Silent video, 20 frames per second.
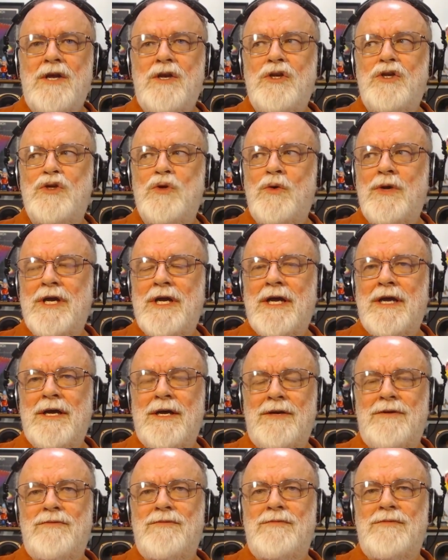doing
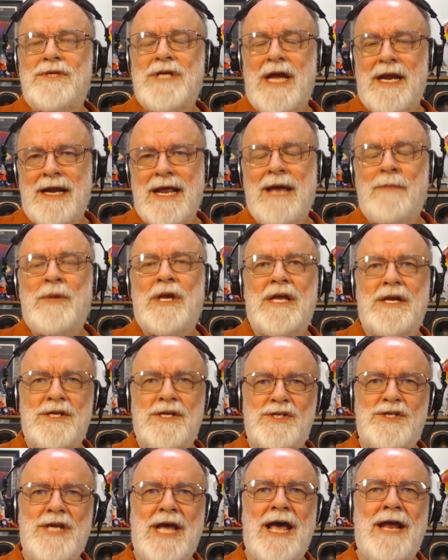a dynamic and a
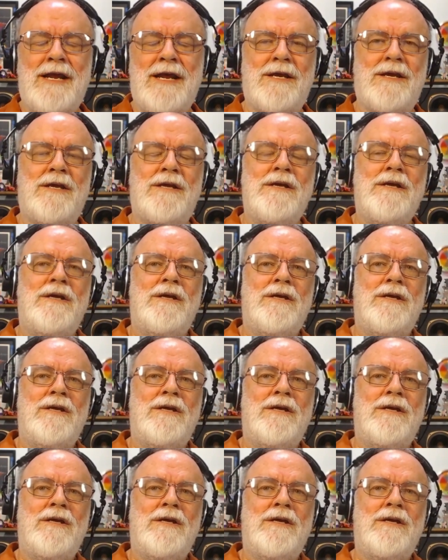static